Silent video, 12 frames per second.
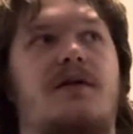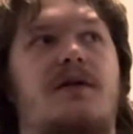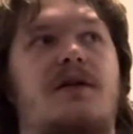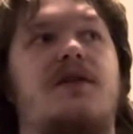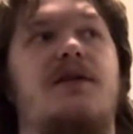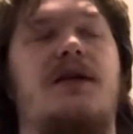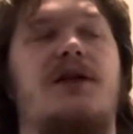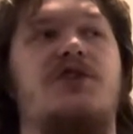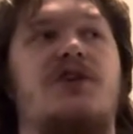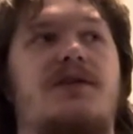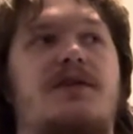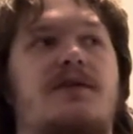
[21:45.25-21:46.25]
this is not
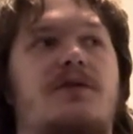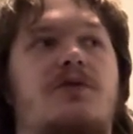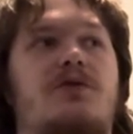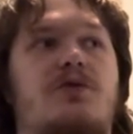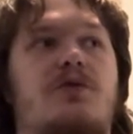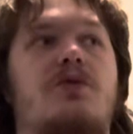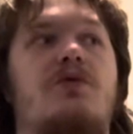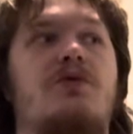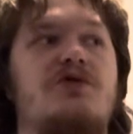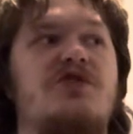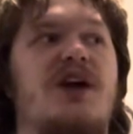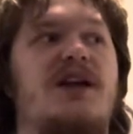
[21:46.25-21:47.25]
just ooh, cool,
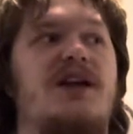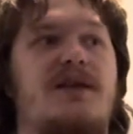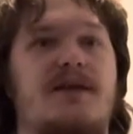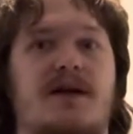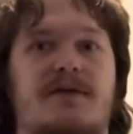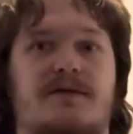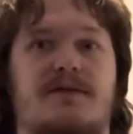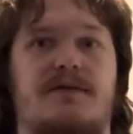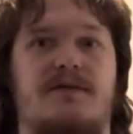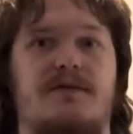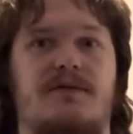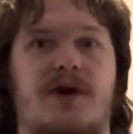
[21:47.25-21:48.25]
shiny stuff,
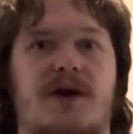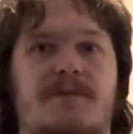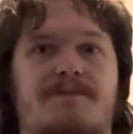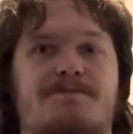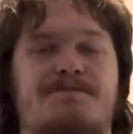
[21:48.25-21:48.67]
right?